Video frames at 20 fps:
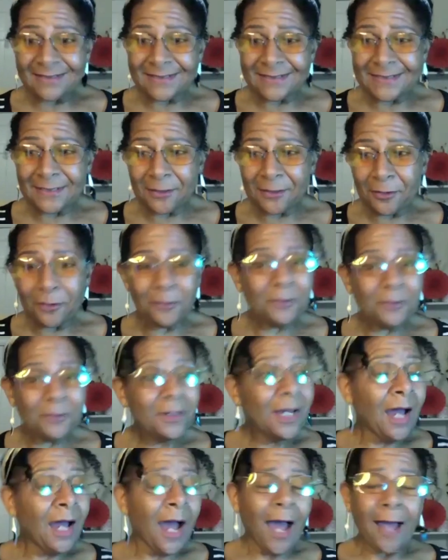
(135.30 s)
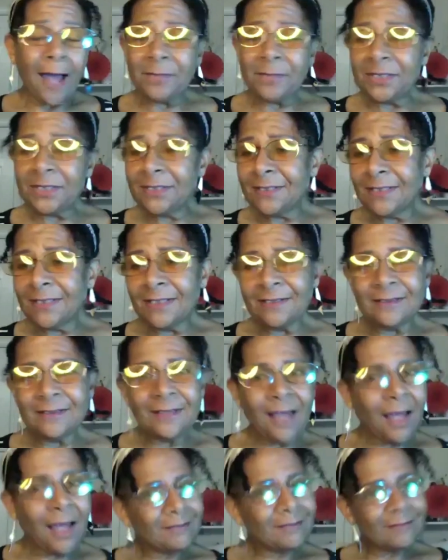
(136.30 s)
So, I mean,
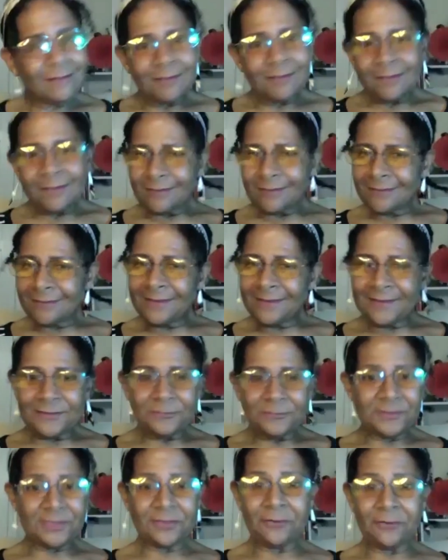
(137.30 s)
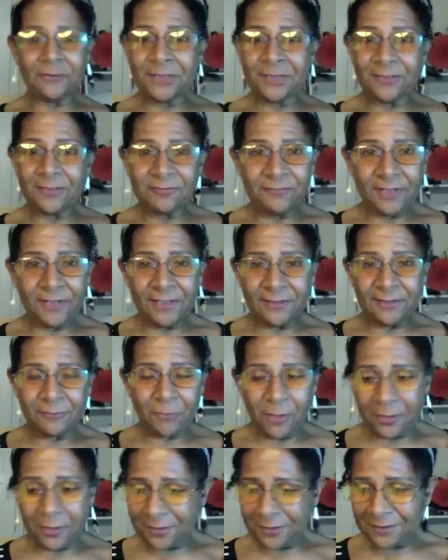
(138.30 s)
this was totally a faith
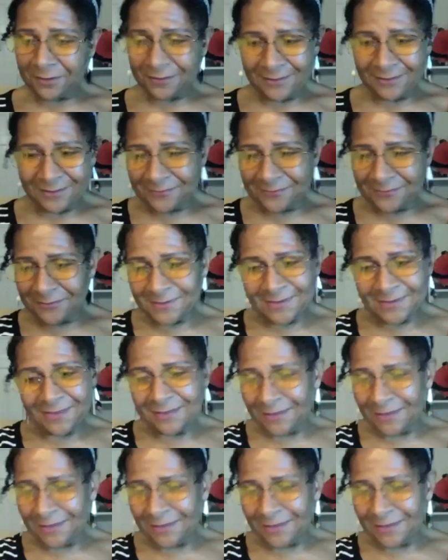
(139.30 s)
walk. This was a